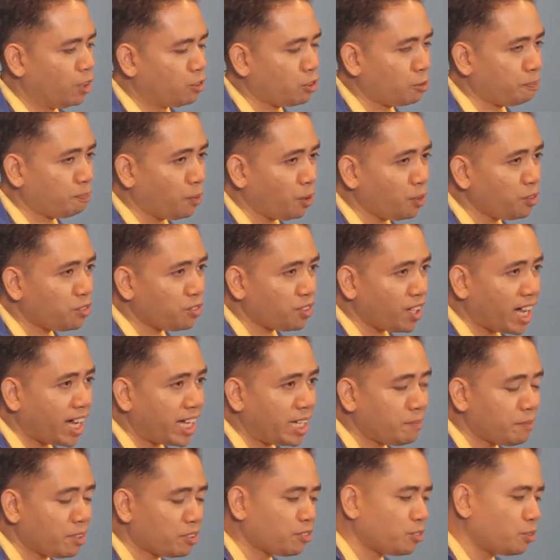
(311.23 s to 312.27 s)
Suppose
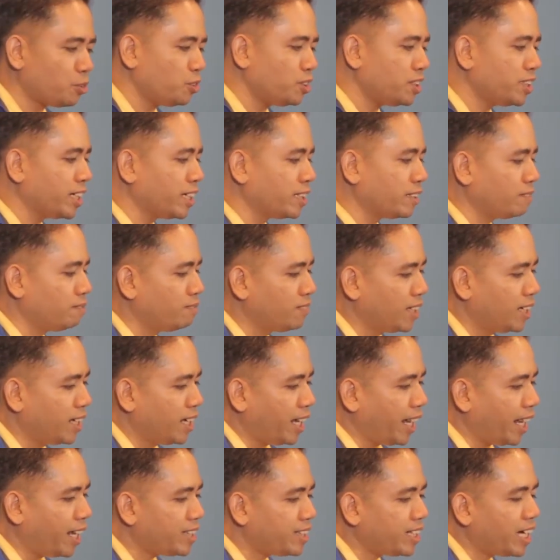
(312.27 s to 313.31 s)
I'm a student
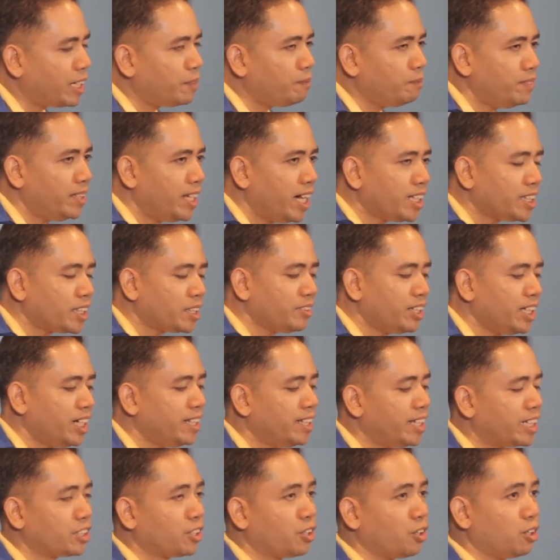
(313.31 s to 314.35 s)
and I'm not
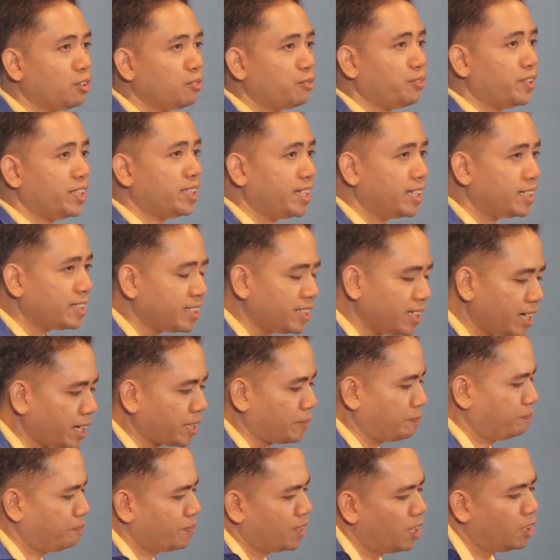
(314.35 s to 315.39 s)
really that confident
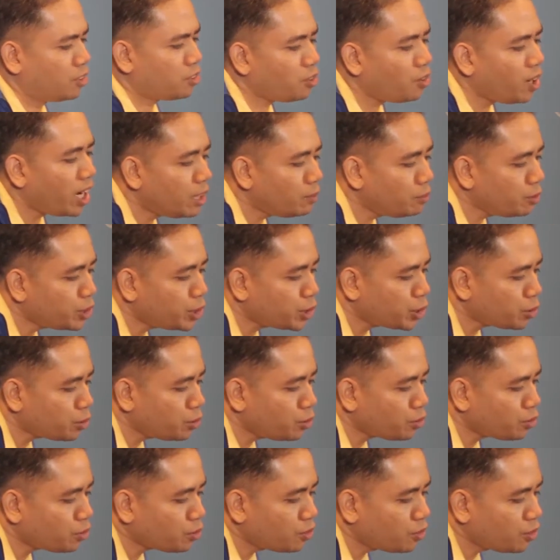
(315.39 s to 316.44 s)
yet, so I would
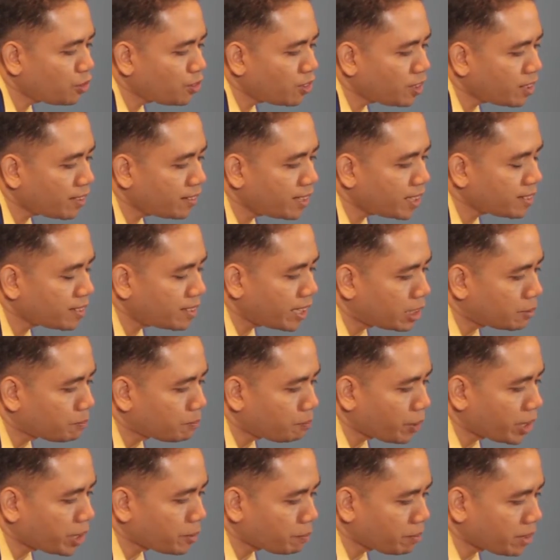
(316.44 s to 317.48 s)
choose the
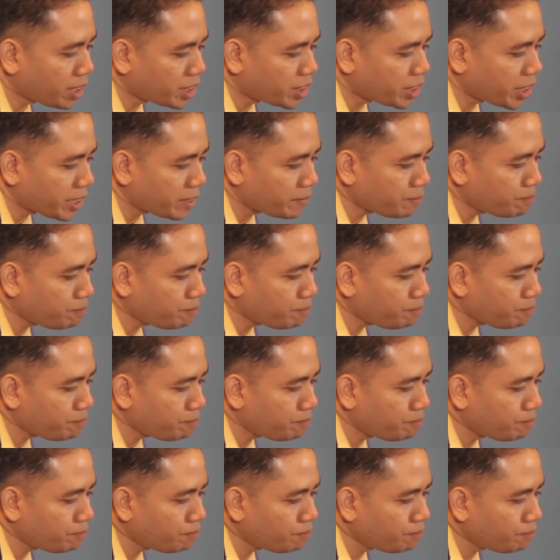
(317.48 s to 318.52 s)
10-point project.
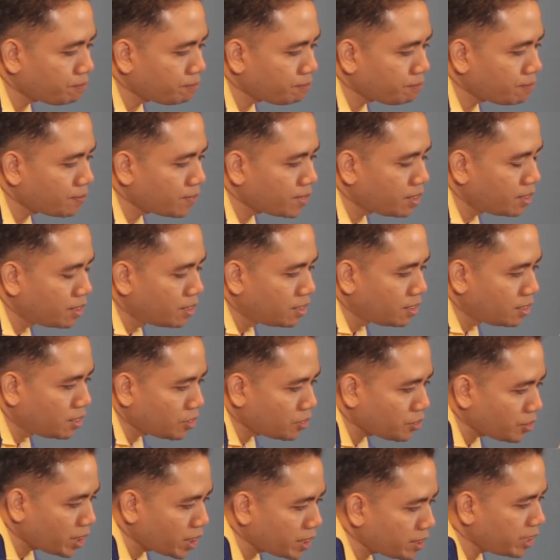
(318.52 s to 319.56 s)

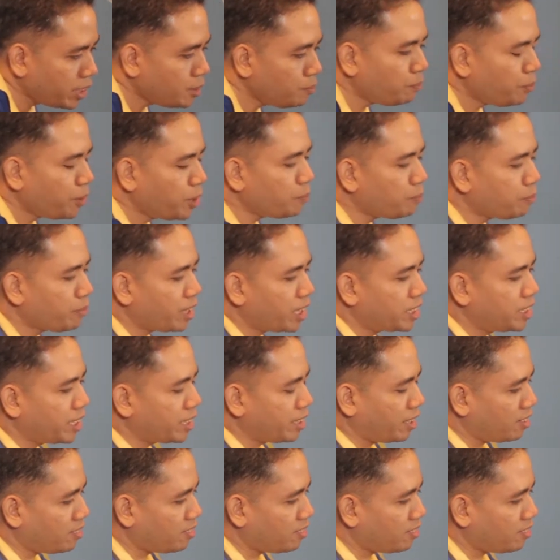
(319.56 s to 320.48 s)
So the 10-point project